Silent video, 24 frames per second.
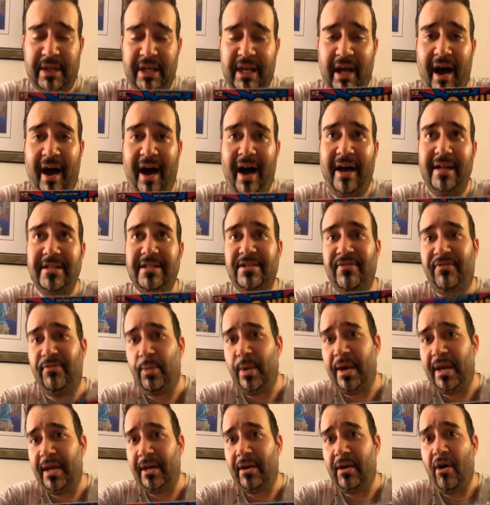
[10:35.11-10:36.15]
The odds of
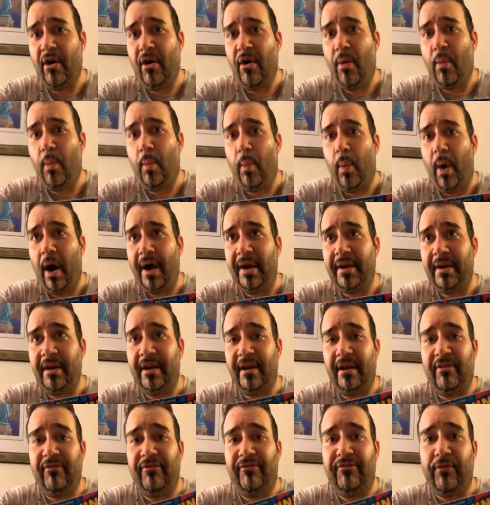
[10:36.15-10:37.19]
winning 1
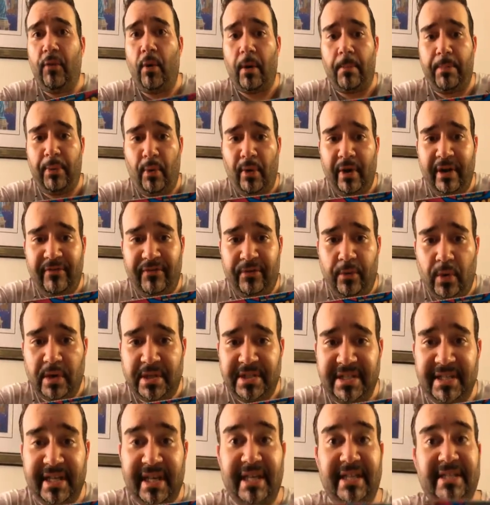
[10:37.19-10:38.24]
in
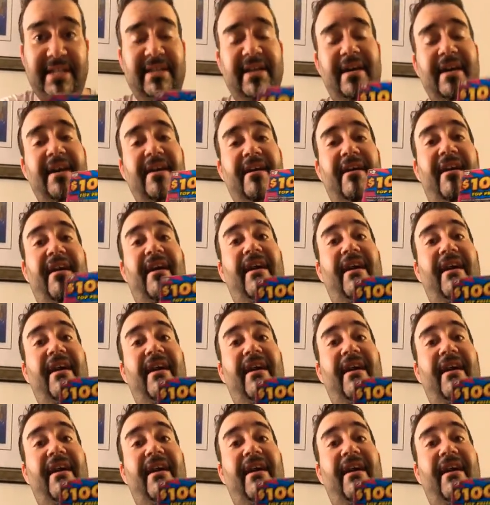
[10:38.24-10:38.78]
4.46.